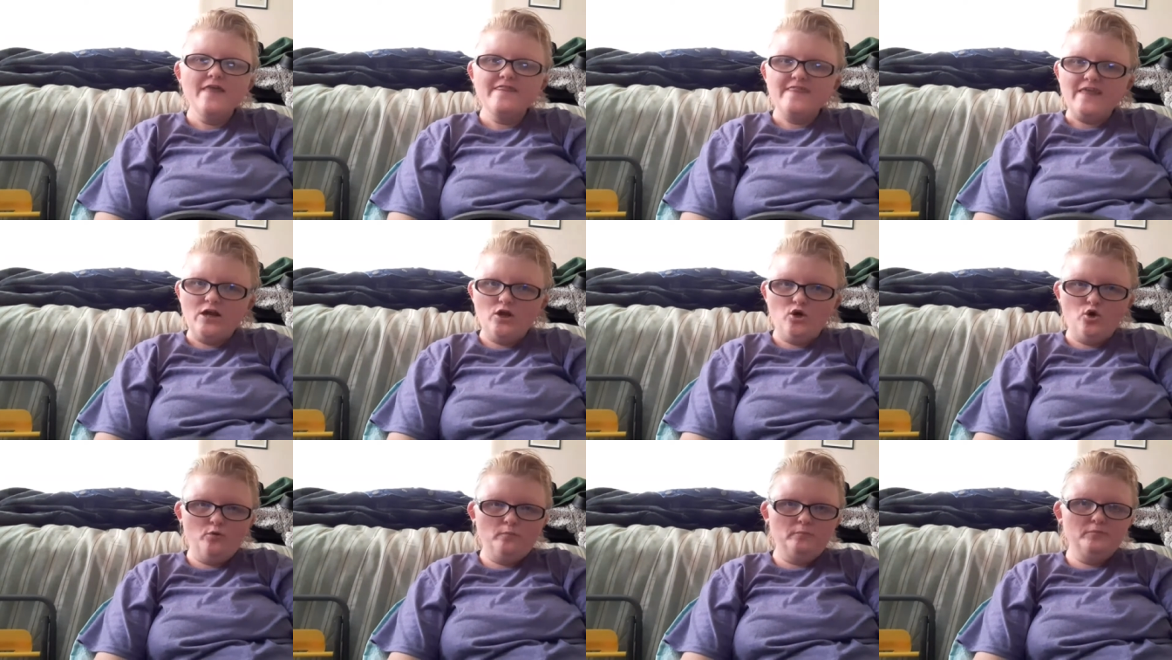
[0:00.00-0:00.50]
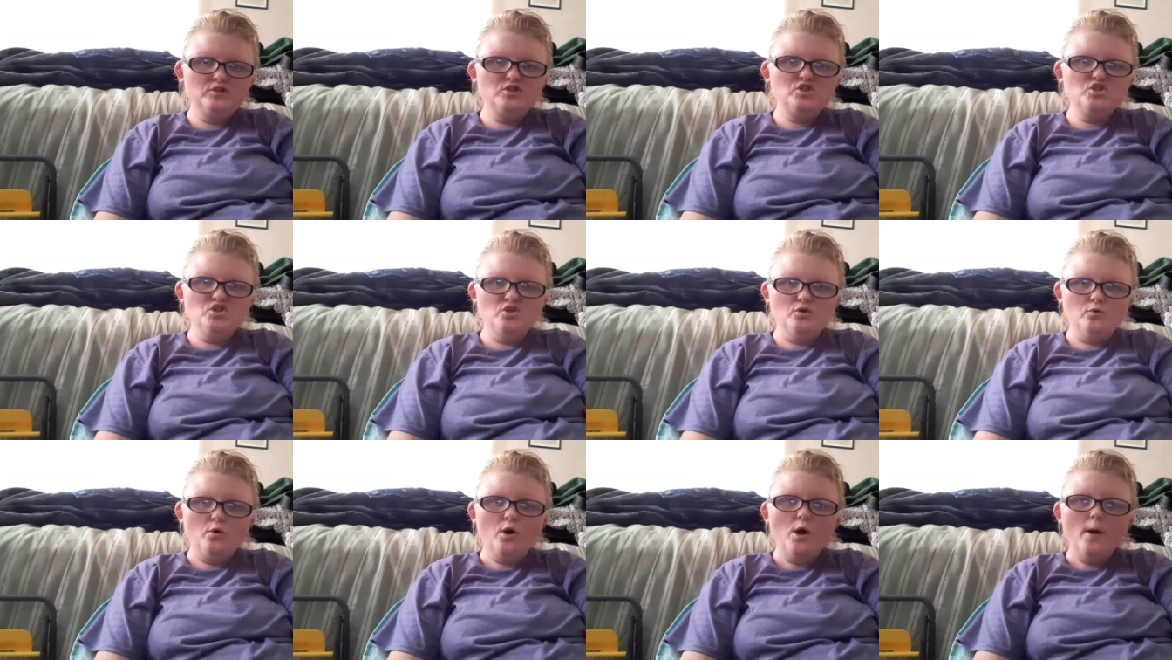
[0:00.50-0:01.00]
that hope is
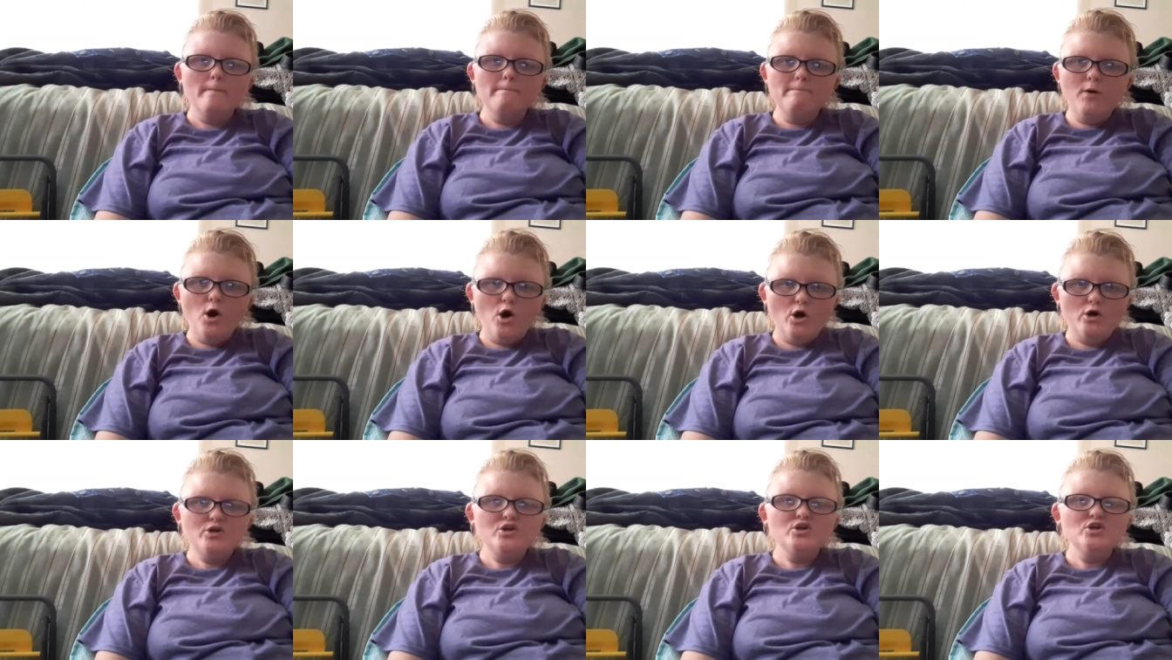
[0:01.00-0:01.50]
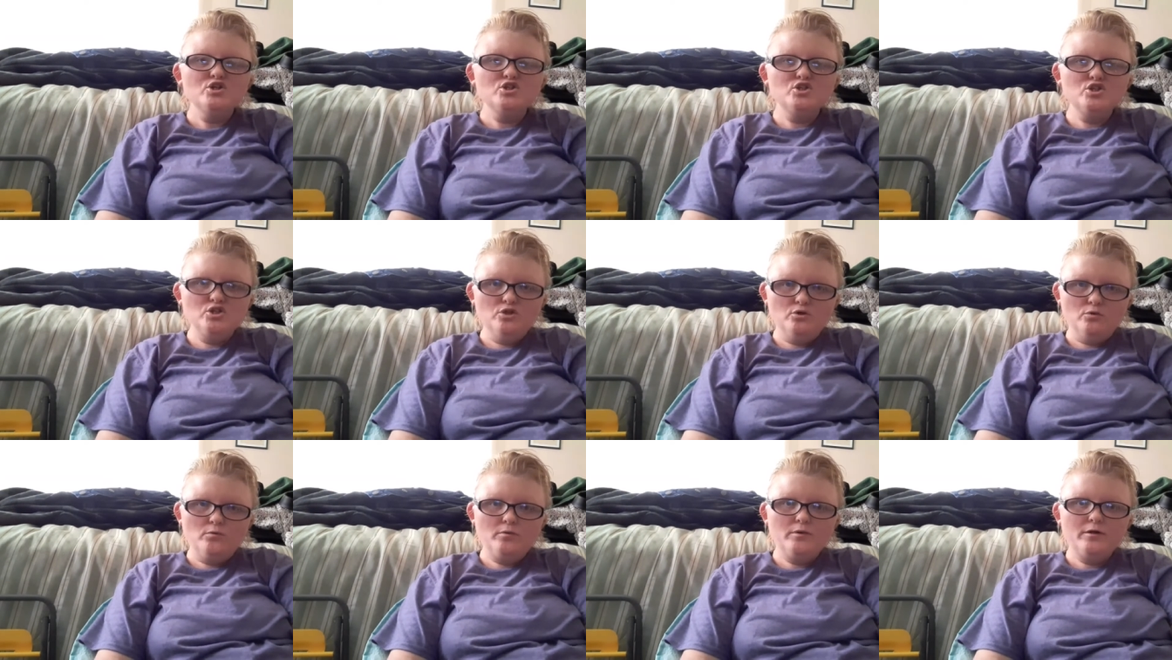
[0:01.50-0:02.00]
you part
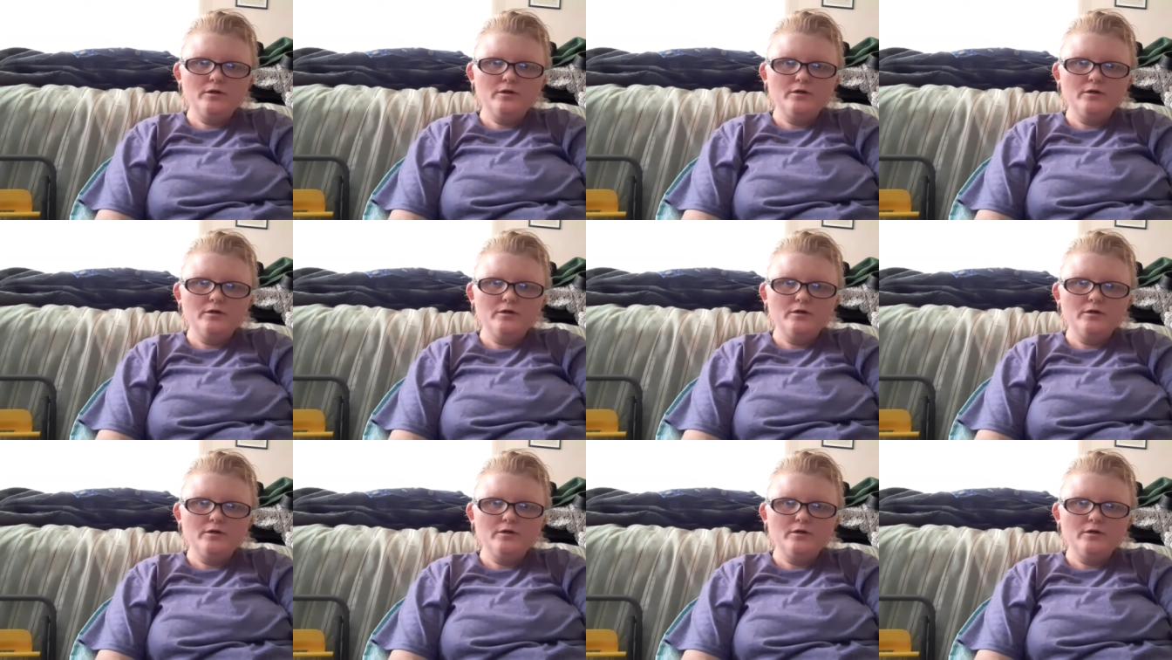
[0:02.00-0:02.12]
2